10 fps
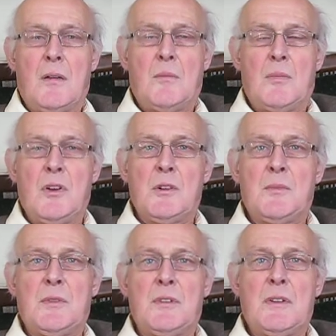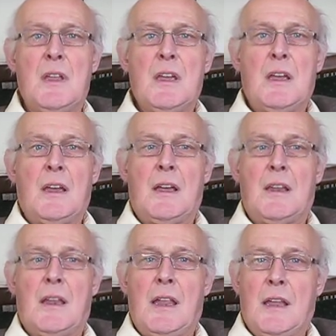Bergman,
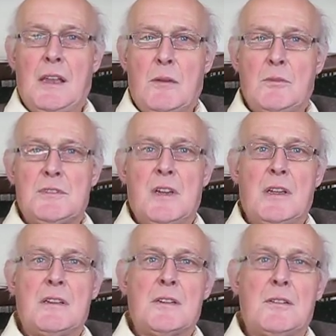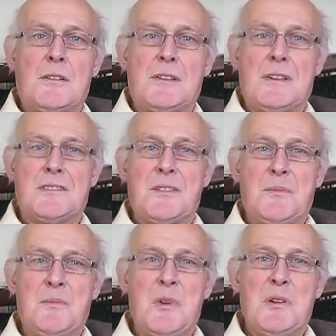and I would say in this context that
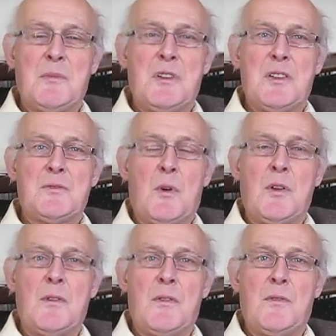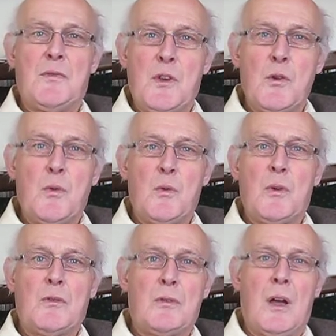Bergman is one of the
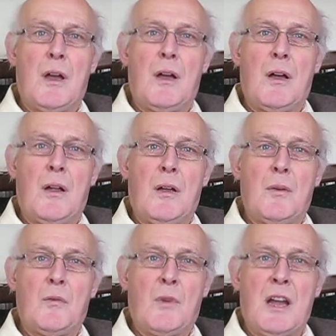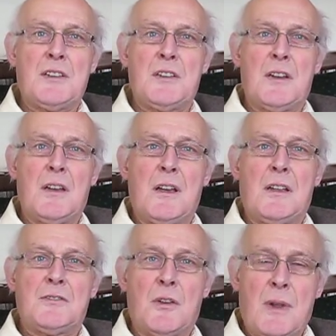few writer
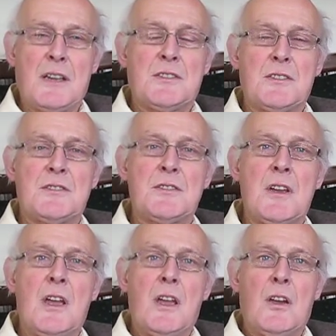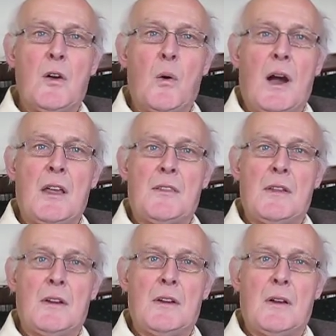directors who I
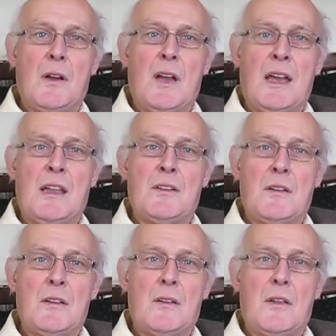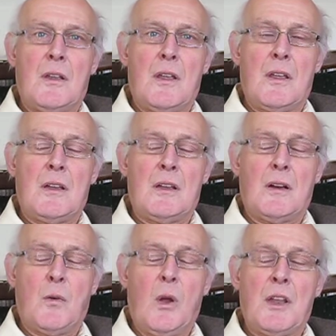think had
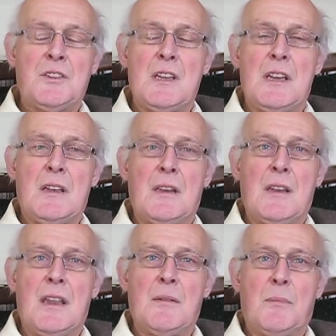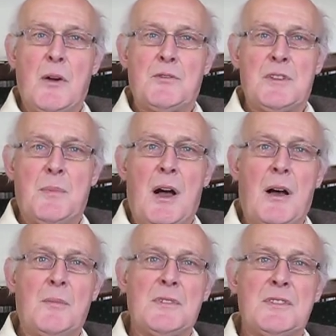quality in both
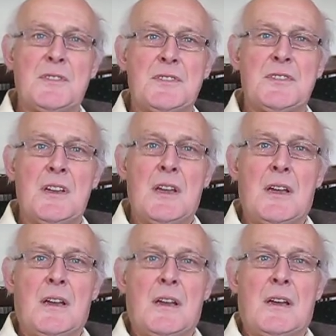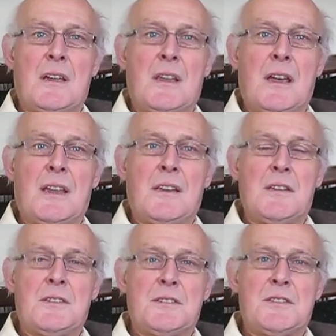departments, and
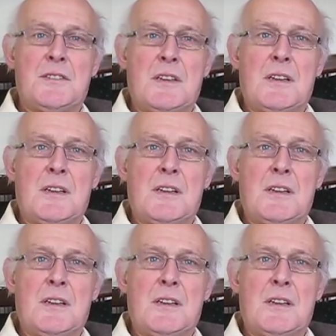that